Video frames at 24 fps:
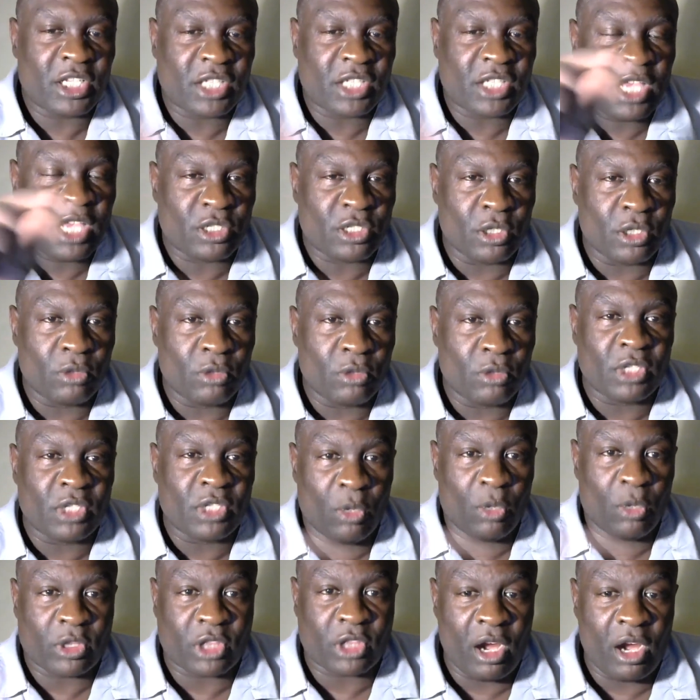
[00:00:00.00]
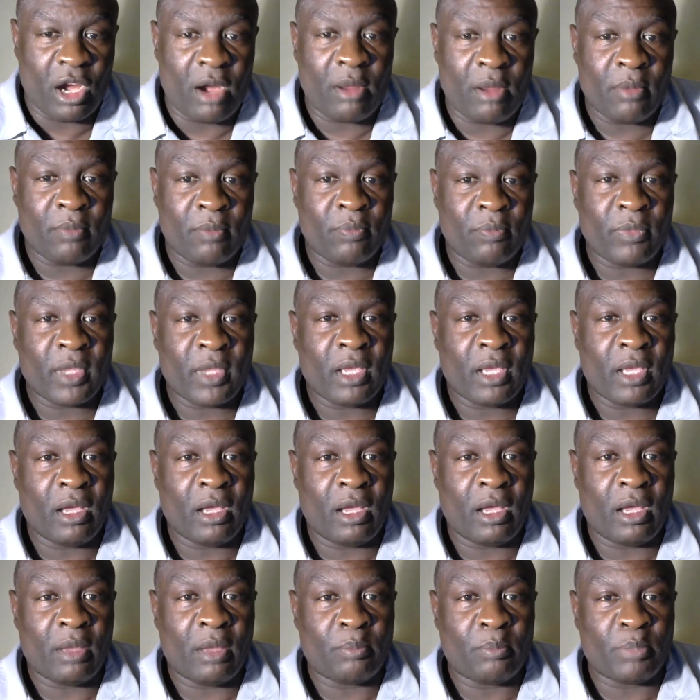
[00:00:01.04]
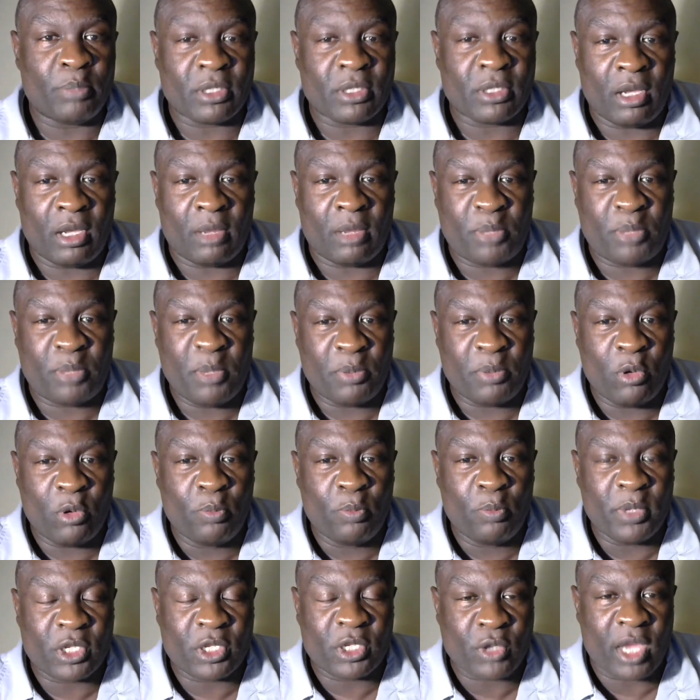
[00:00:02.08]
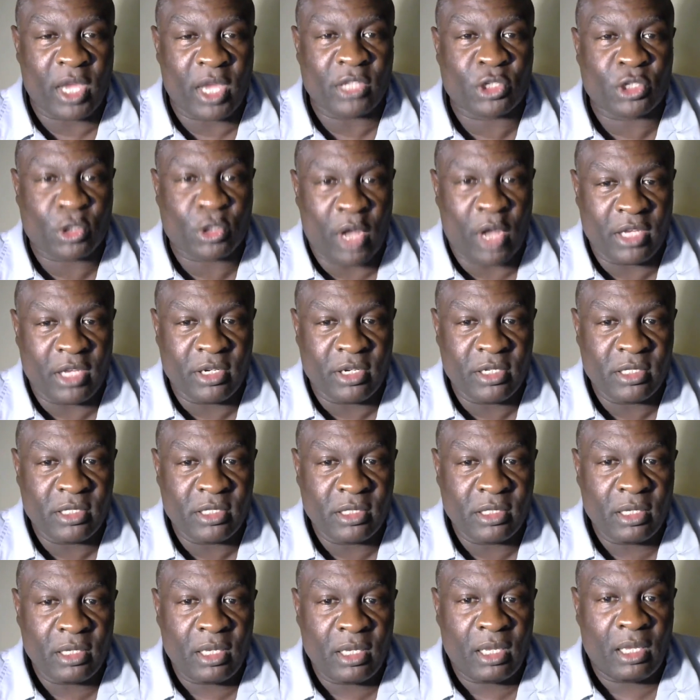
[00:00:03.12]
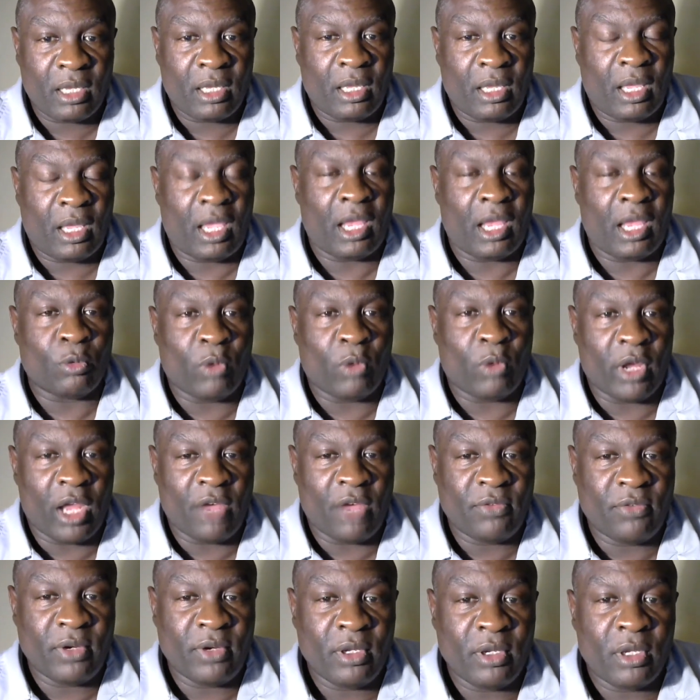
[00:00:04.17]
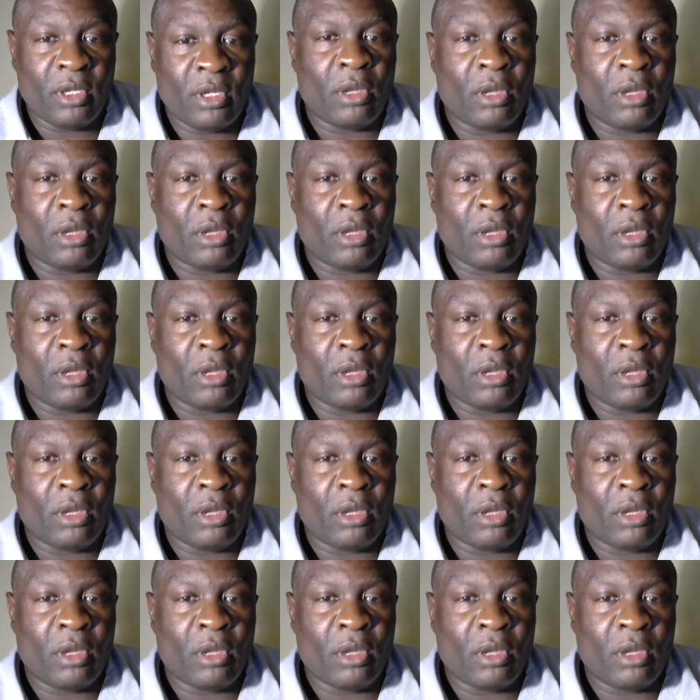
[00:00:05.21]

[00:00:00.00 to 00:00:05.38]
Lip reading: States deal with their people who betray traitors and whatever.